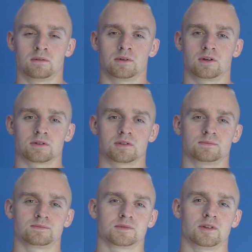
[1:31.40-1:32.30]

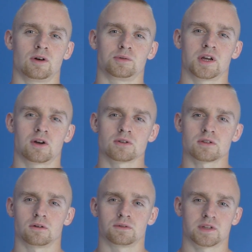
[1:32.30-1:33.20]
Because, you know, the
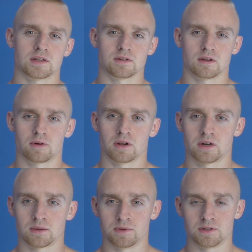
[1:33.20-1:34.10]
cost of testing
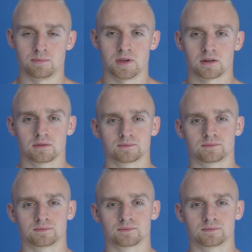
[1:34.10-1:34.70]
1 RM is big.